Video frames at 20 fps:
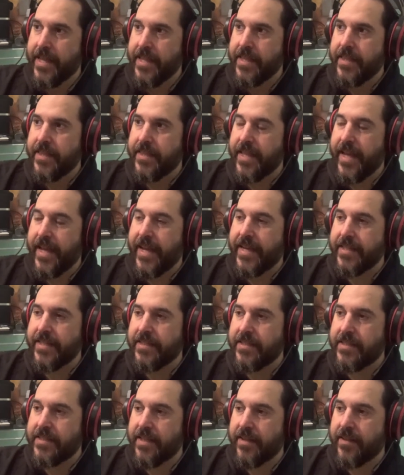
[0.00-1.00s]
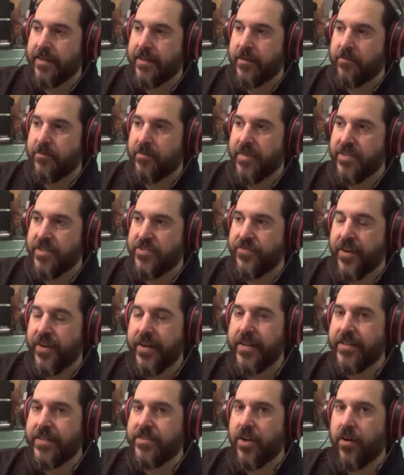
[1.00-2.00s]
That is
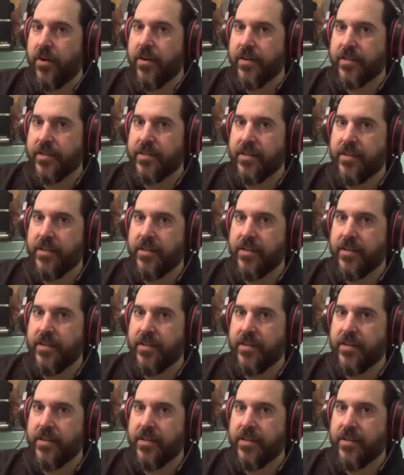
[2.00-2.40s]
very dark,